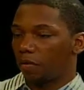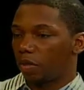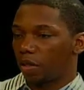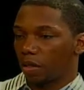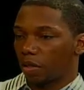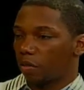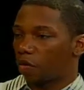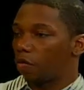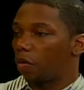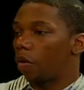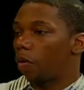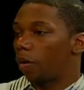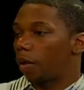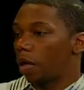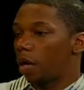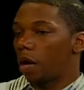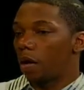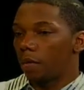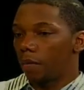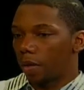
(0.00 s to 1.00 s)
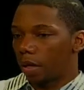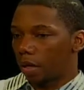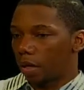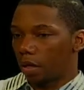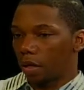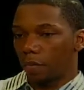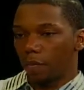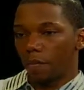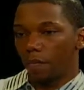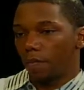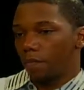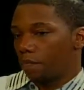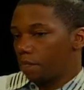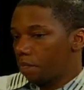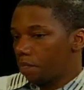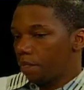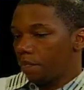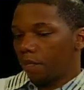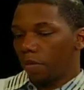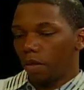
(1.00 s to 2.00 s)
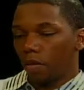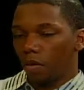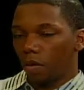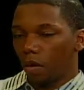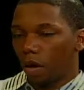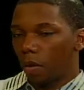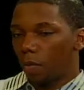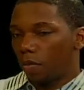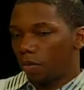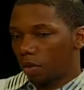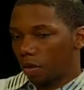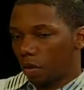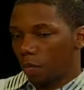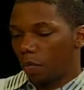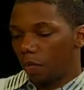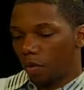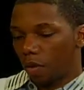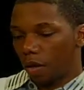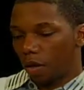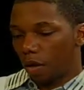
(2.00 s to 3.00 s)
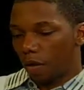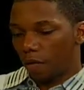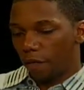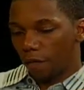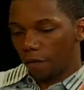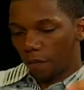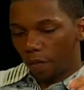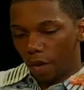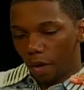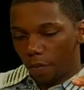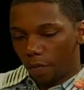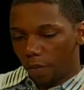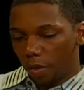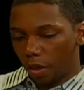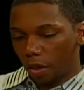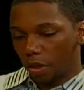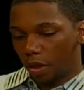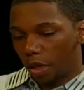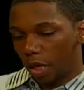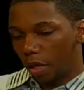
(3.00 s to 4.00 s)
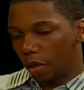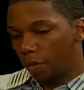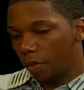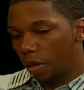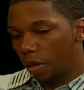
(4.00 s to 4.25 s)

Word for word: Just growing up, and you know, up to the point of being a child and